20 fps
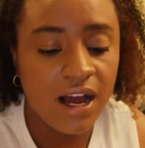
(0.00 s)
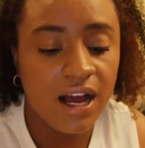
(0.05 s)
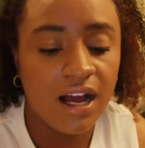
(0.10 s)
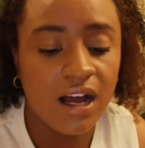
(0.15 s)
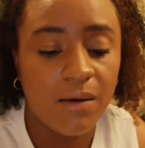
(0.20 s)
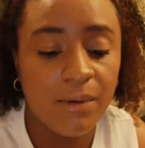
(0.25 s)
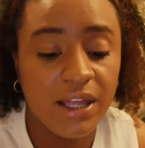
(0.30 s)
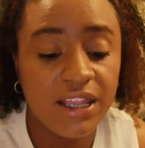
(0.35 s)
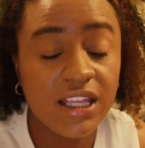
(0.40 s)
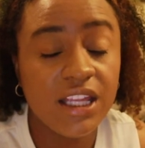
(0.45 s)

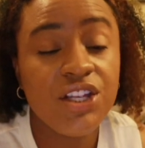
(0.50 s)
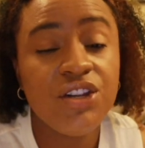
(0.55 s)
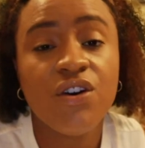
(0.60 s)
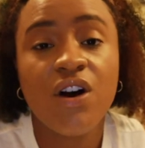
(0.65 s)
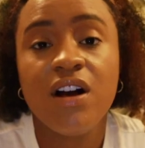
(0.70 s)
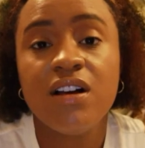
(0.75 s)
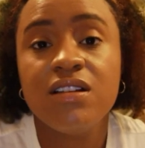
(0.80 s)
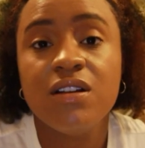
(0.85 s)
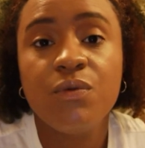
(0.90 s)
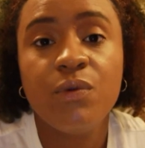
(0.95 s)
And then you
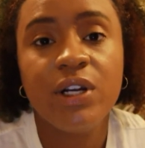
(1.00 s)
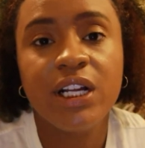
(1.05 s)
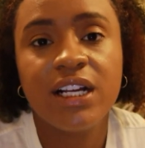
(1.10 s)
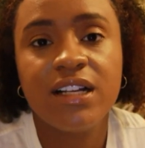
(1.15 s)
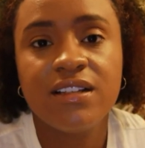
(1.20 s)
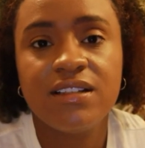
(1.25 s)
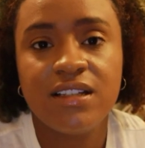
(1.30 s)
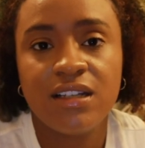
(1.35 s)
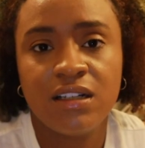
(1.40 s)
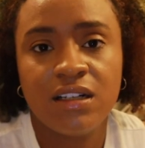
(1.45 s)
also want to
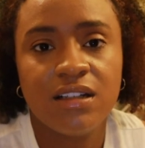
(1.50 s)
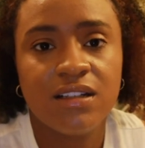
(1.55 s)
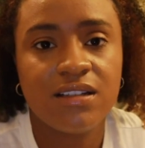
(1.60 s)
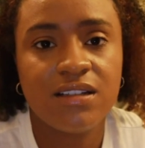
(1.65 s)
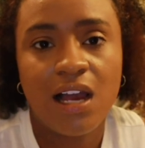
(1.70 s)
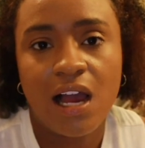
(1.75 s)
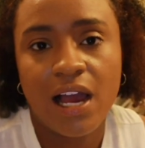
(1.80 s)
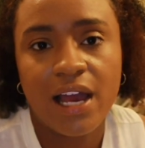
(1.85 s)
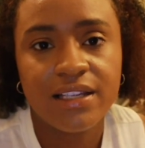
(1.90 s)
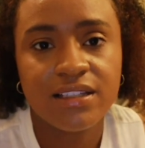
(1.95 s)
consider the
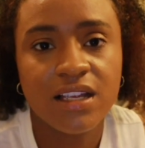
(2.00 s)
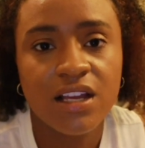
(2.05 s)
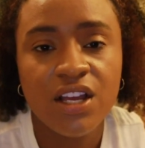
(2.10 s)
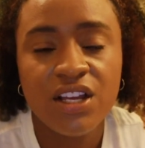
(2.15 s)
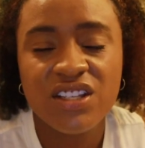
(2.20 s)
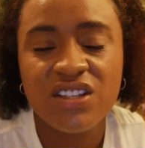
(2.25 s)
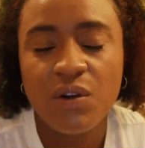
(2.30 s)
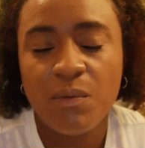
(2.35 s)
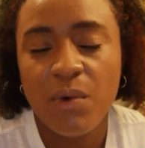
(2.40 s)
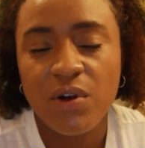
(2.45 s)
size.
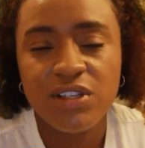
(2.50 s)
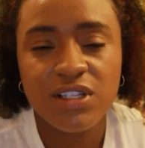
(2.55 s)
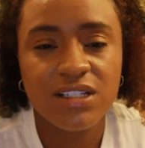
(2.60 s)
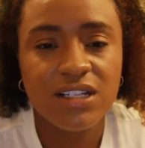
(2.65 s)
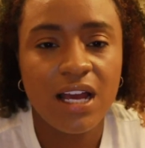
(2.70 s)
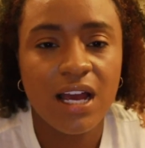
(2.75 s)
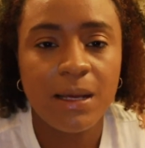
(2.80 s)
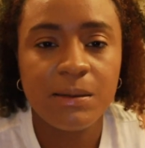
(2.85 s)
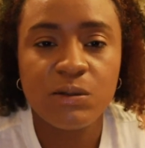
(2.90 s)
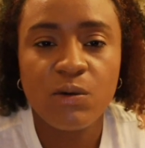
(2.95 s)
So most of the
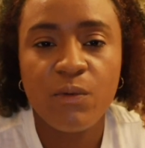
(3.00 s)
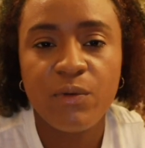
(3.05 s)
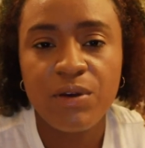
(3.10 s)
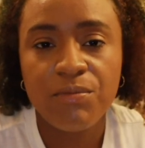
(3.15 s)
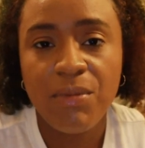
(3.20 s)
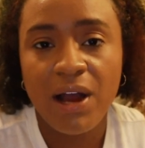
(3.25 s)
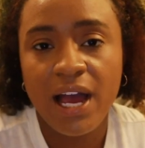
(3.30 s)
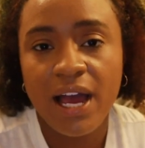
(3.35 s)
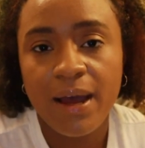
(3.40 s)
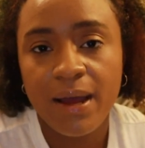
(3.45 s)
times when
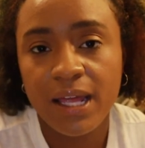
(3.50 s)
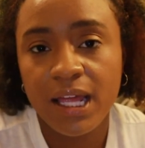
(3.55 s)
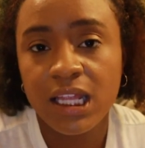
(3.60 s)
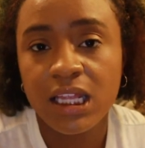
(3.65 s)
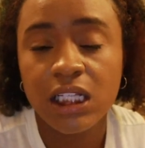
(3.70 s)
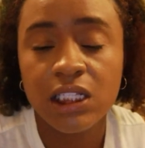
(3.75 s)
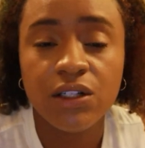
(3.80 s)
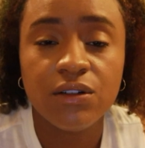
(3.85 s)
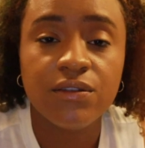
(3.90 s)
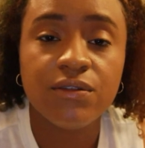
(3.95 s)
we buy
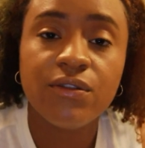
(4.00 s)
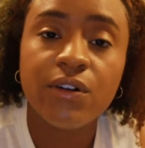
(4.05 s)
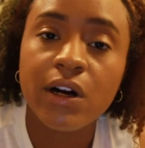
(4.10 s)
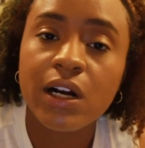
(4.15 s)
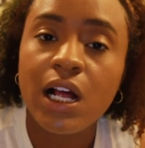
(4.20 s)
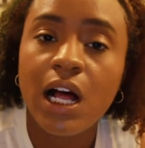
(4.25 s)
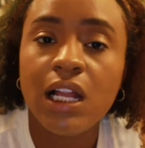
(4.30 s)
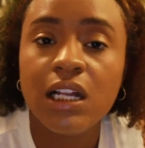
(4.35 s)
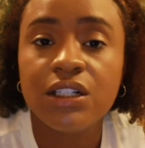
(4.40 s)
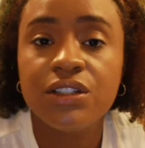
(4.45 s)
the little
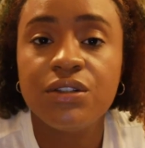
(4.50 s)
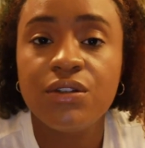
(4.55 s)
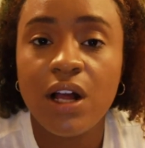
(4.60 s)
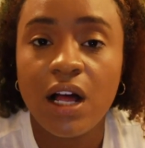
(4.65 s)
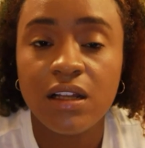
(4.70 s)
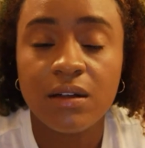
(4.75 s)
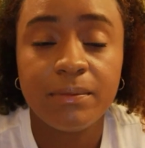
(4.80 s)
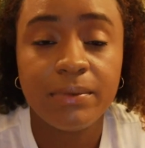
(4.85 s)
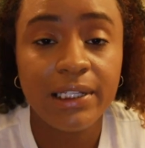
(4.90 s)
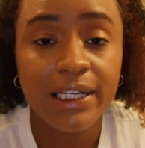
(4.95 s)
$4,
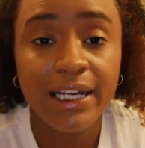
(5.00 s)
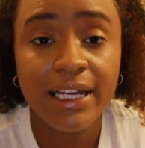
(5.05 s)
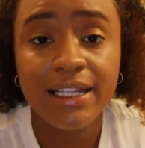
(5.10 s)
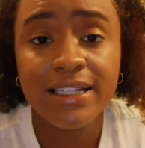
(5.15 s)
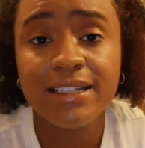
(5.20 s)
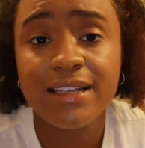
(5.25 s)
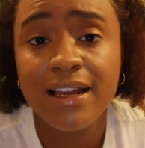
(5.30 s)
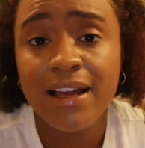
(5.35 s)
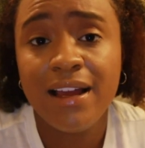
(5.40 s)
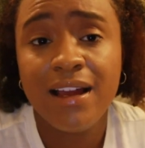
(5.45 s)
$2
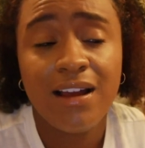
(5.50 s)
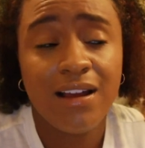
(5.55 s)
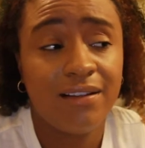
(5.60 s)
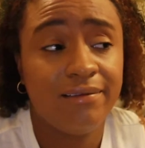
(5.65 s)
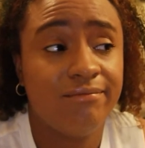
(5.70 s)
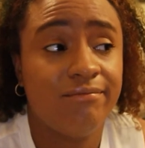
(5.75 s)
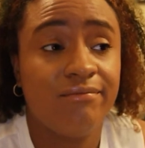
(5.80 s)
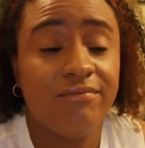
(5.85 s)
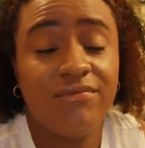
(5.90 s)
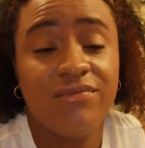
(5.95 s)
plants,
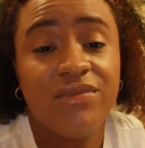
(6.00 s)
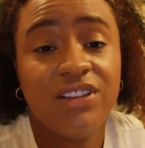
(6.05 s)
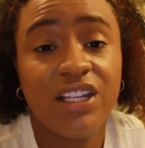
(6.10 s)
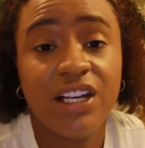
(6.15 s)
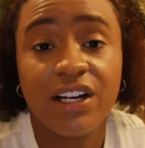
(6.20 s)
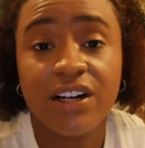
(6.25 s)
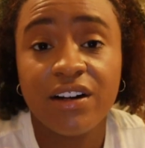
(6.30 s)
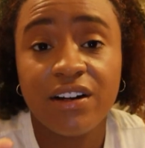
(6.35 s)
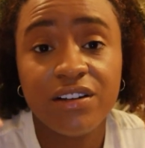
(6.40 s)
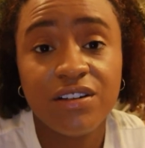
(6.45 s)

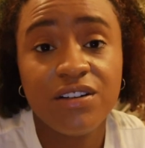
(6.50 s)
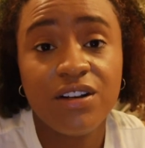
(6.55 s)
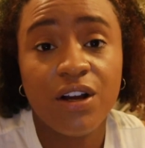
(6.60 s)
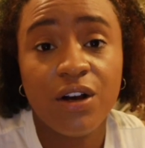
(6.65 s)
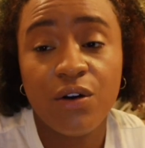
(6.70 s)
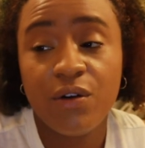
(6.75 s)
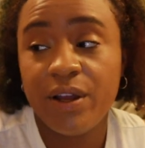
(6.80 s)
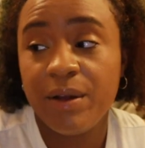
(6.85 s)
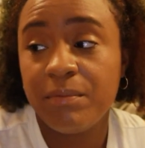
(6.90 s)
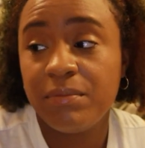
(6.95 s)
they're, you
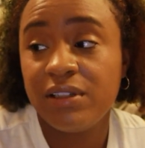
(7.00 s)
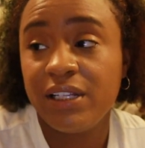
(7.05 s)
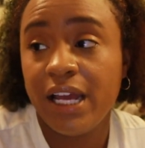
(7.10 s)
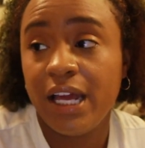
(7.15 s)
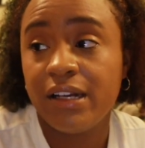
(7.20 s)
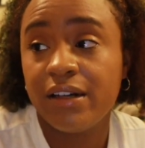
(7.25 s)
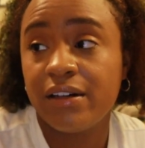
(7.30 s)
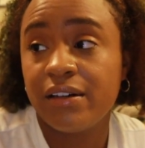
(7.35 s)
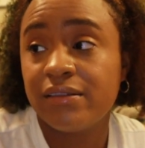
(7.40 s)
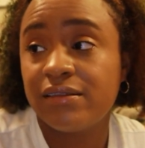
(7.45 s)
know, in
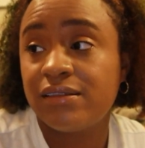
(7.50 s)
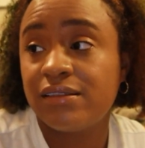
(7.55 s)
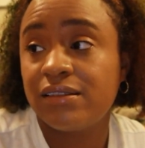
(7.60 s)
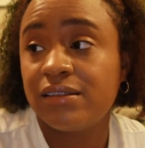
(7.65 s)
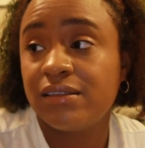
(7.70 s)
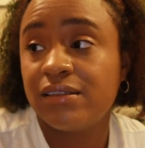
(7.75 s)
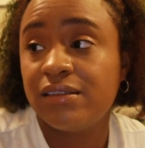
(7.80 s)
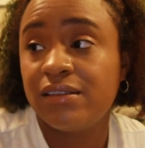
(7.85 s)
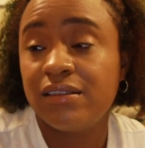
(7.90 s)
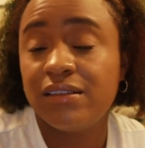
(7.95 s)

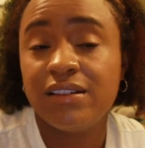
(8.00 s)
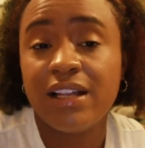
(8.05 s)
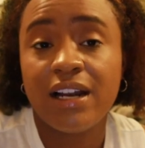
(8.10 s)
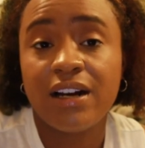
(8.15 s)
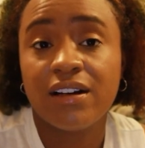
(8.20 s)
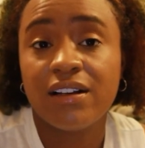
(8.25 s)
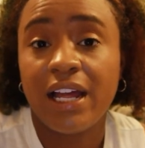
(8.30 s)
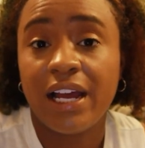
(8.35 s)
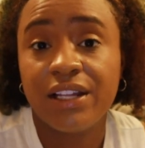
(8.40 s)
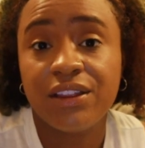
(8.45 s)
planters
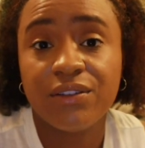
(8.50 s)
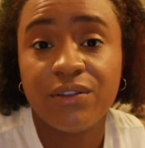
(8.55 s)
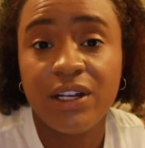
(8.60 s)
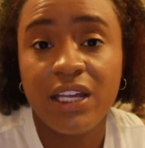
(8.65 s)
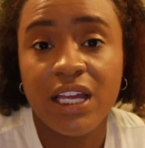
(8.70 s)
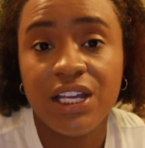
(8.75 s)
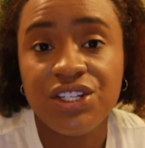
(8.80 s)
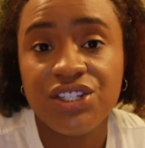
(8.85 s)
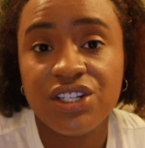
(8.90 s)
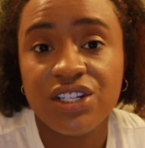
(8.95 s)
that are like
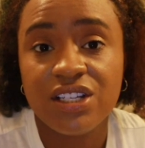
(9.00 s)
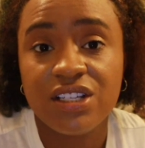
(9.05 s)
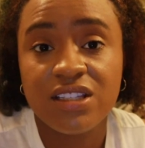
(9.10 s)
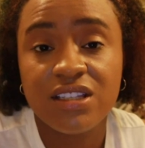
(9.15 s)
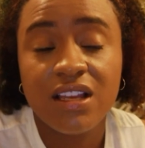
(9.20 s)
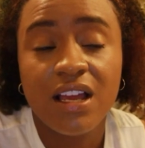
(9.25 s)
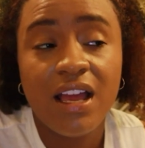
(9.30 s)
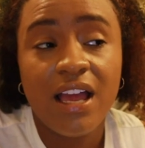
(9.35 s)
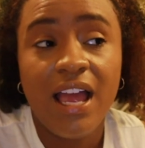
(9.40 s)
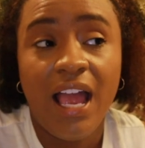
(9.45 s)
3 inches.